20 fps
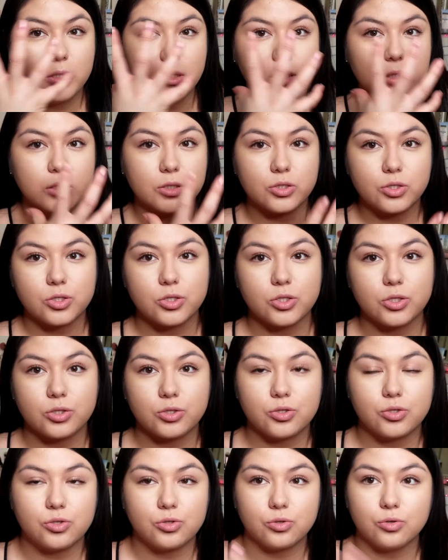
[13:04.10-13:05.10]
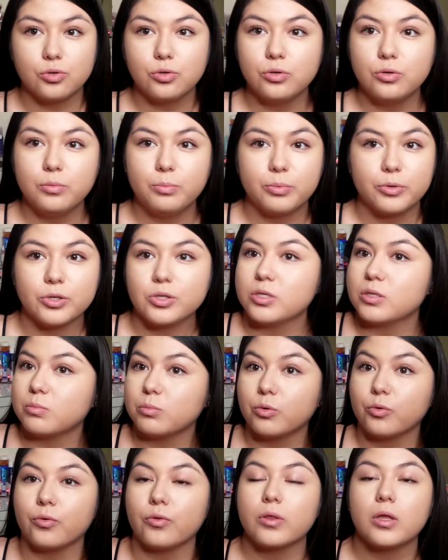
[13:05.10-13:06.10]
it just looks super
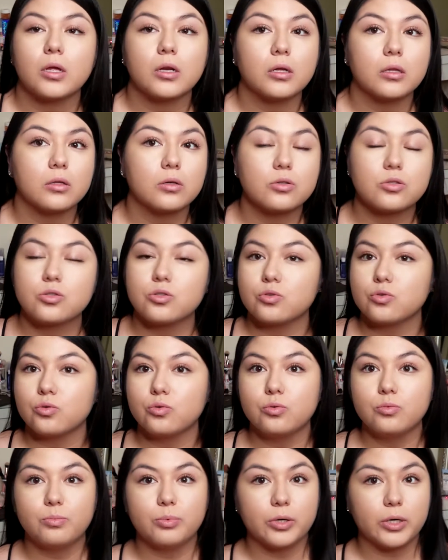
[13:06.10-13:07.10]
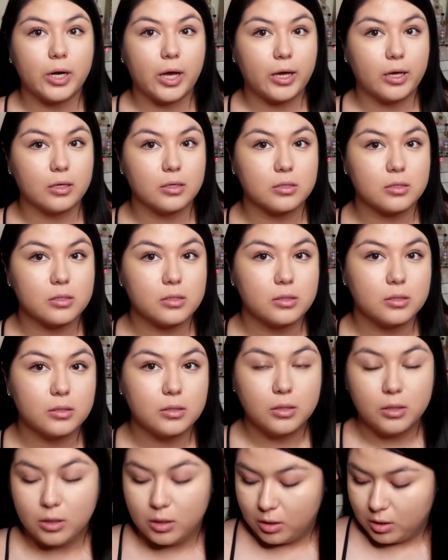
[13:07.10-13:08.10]
smooth and it looks super nice.
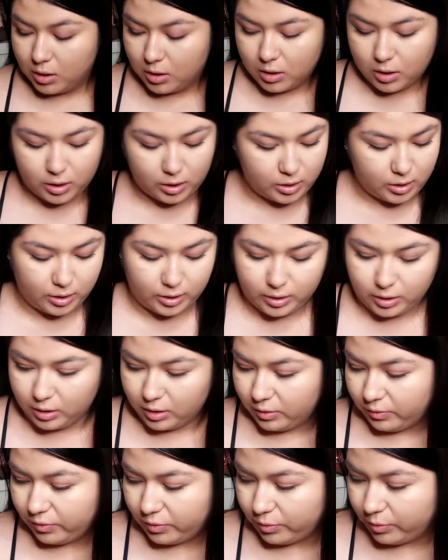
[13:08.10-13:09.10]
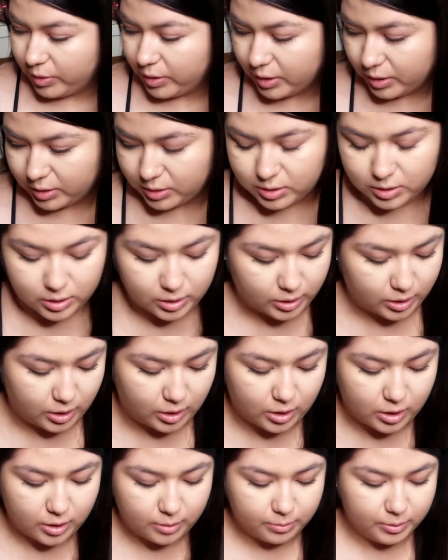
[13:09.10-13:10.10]
I love the way that it's looking.
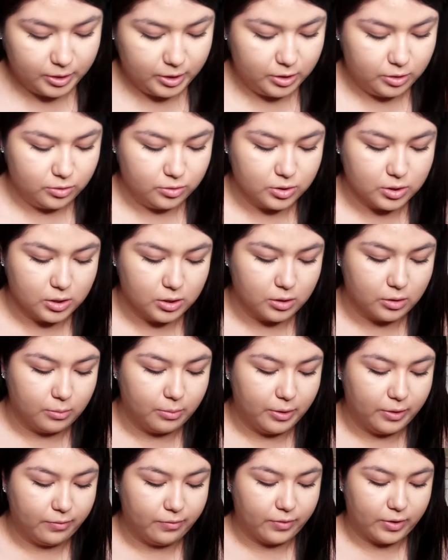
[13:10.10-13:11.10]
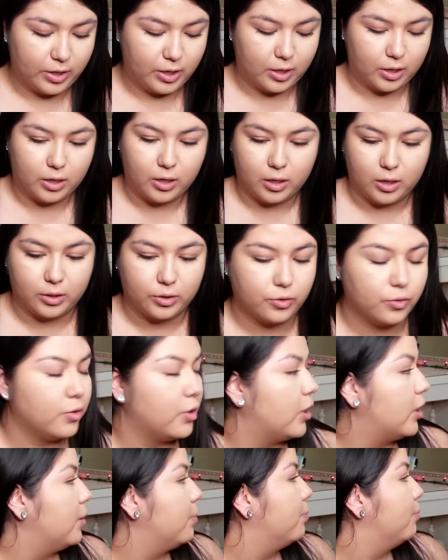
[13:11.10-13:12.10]
I'm gonna use a little bit of like a
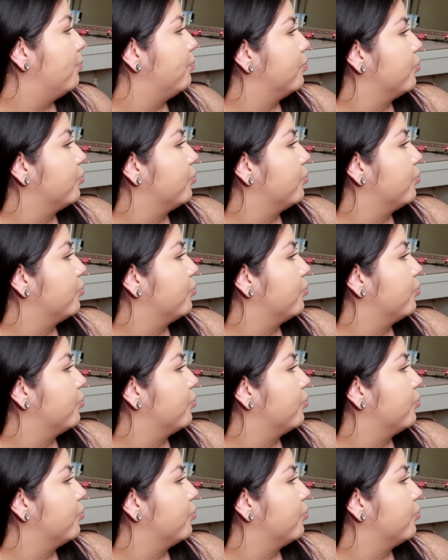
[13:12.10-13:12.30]
cream